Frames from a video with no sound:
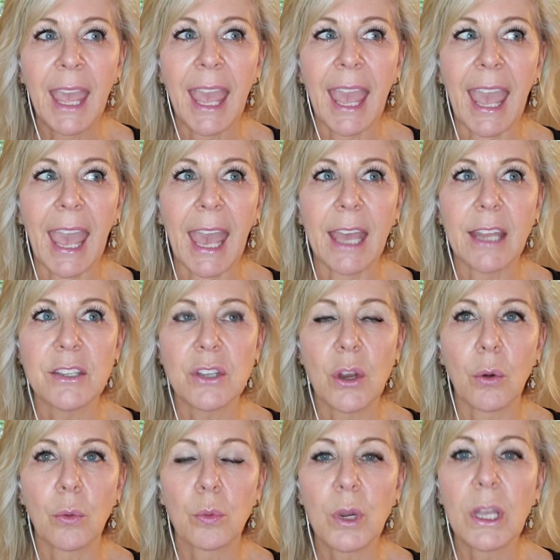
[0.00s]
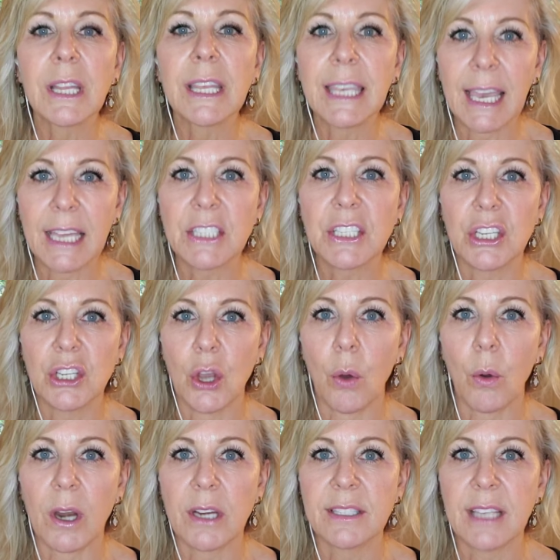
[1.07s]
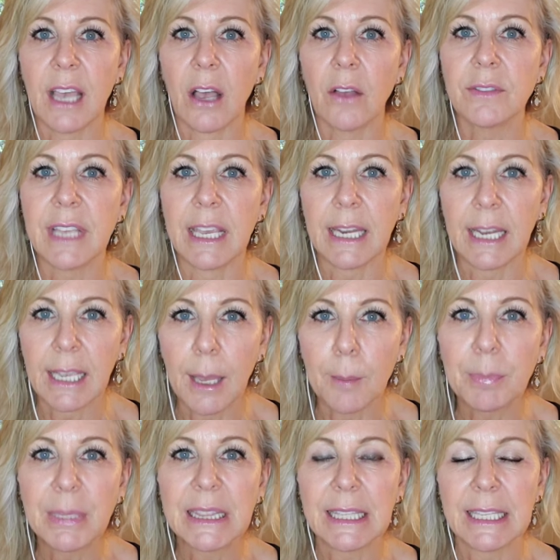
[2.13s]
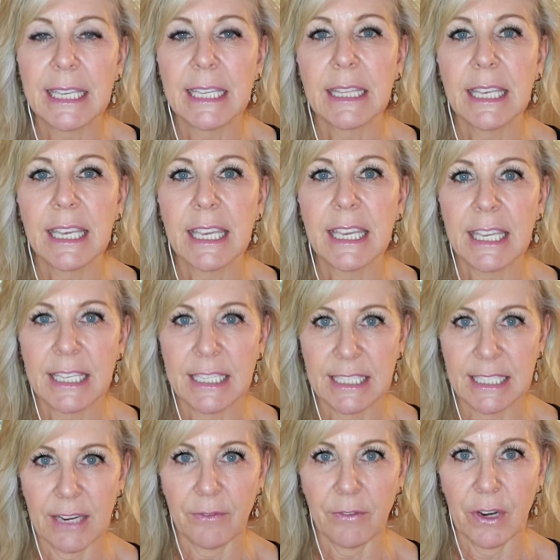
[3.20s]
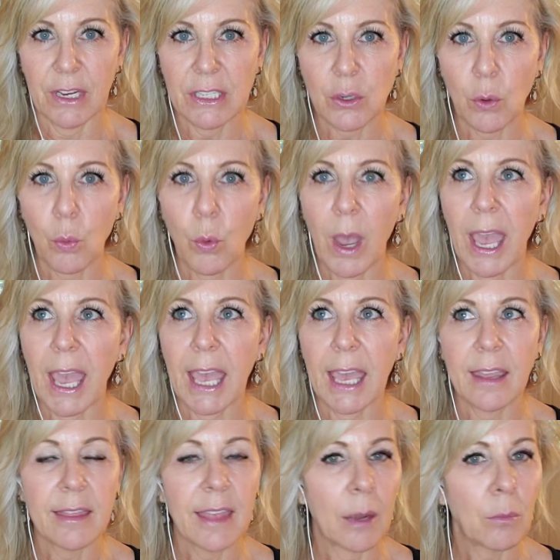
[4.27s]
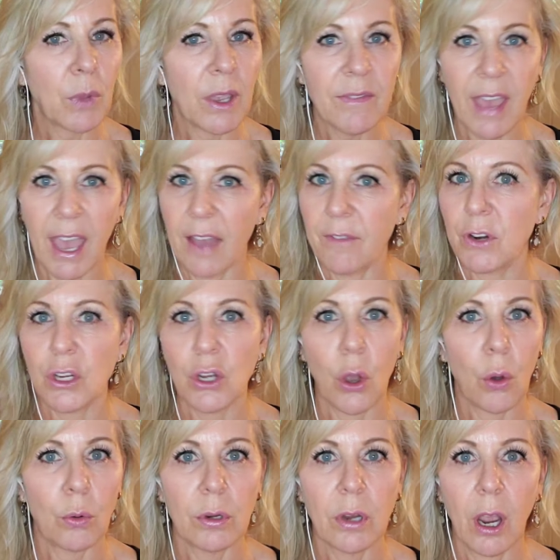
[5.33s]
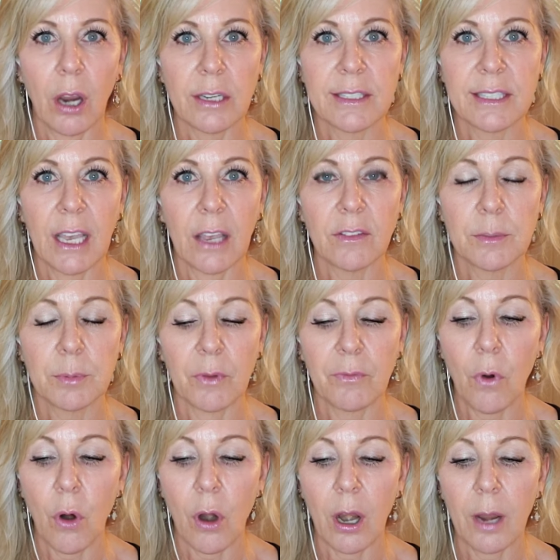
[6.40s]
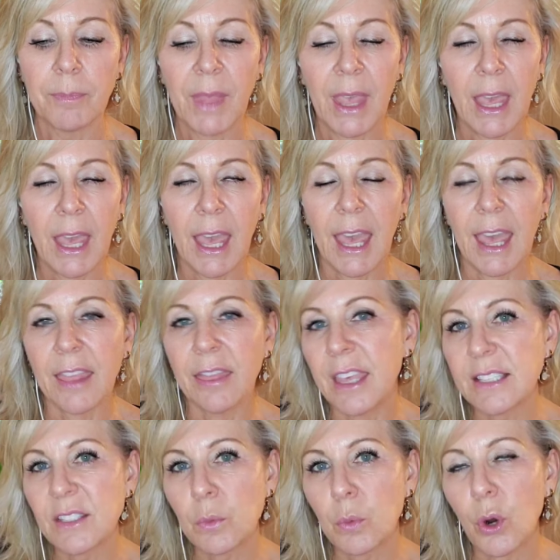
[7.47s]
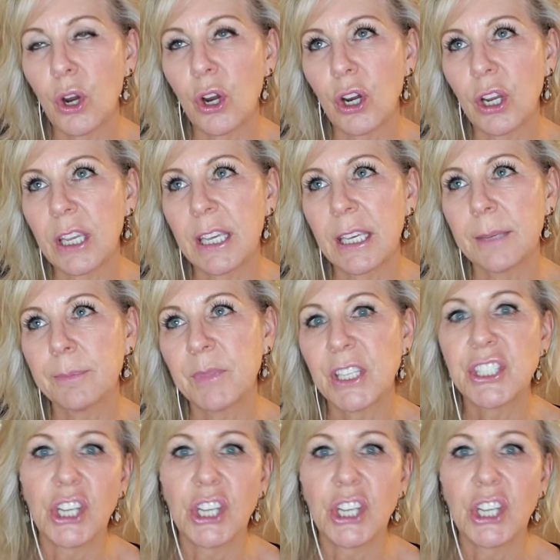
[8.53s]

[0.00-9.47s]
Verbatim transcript: and really get to know ourselves in a completely different way than we've ever known ourselves before. This work to